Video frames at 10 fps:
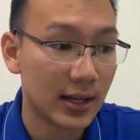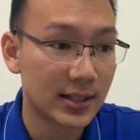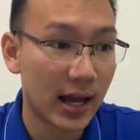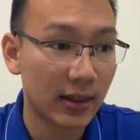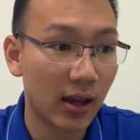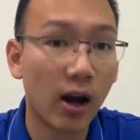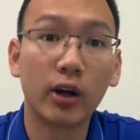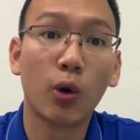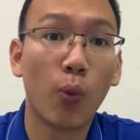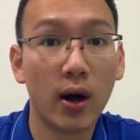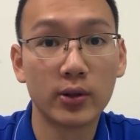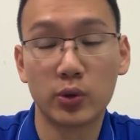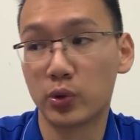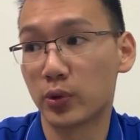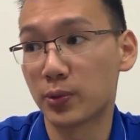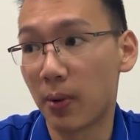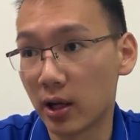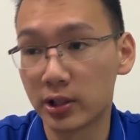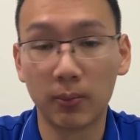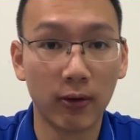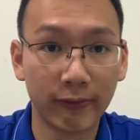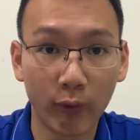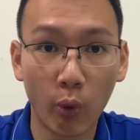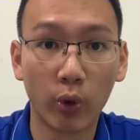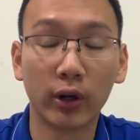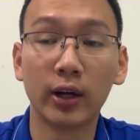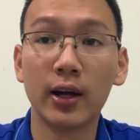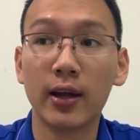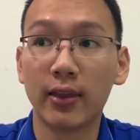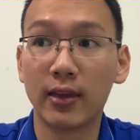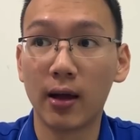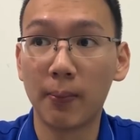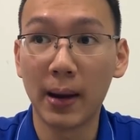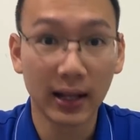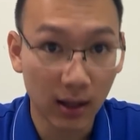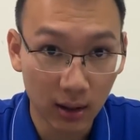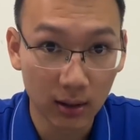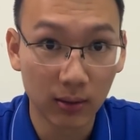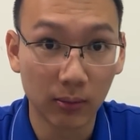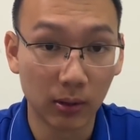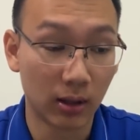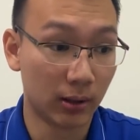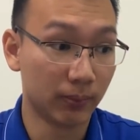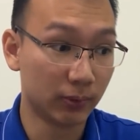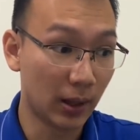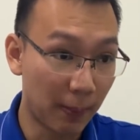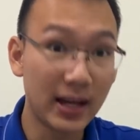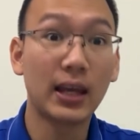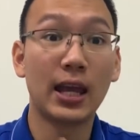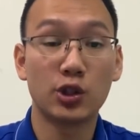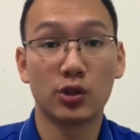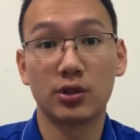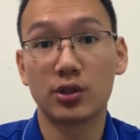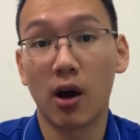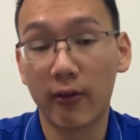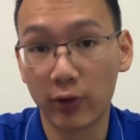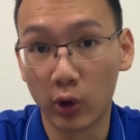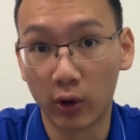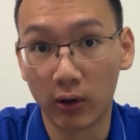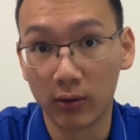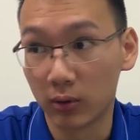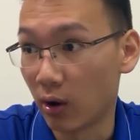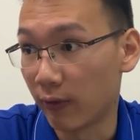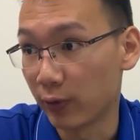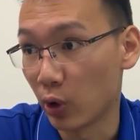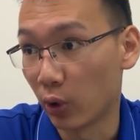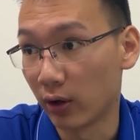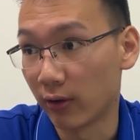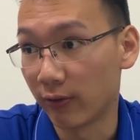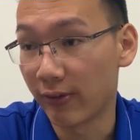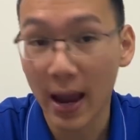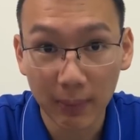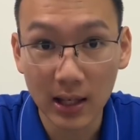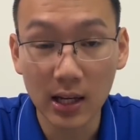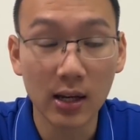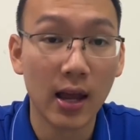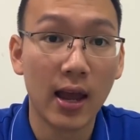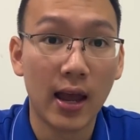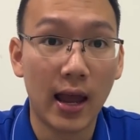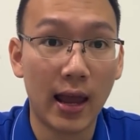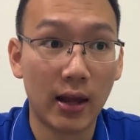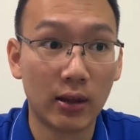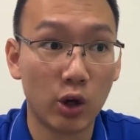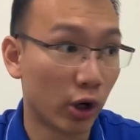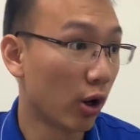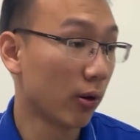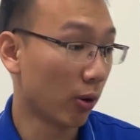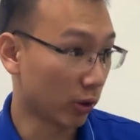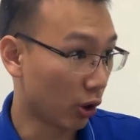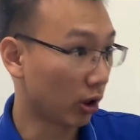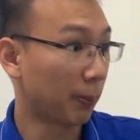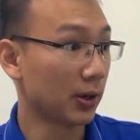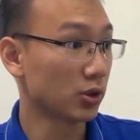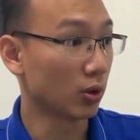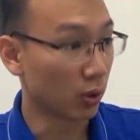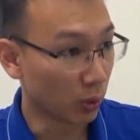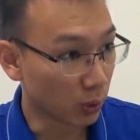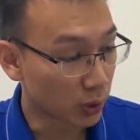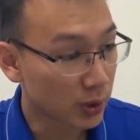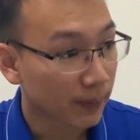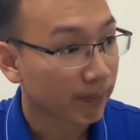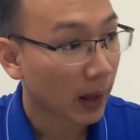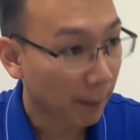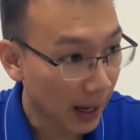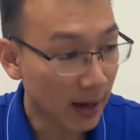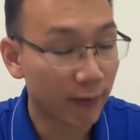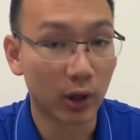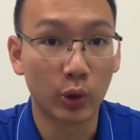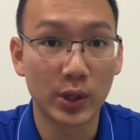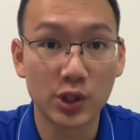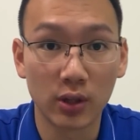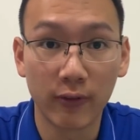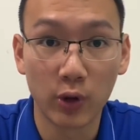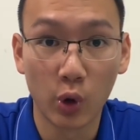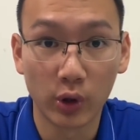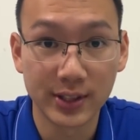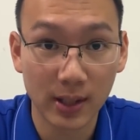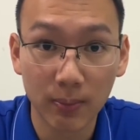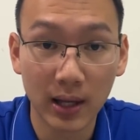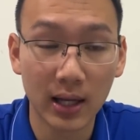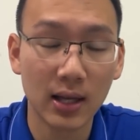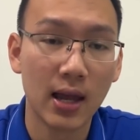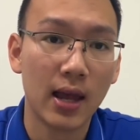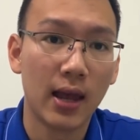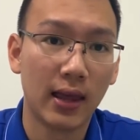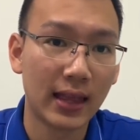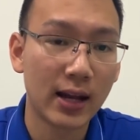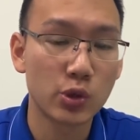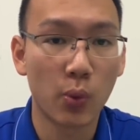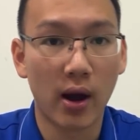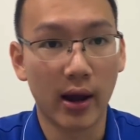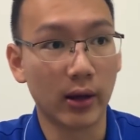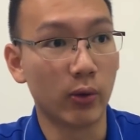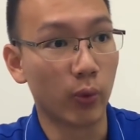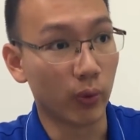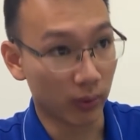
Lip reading: is that they are the ones who's responsible for the medications of your family, and you're the person who's paying for the tuition of your sibling, and that is why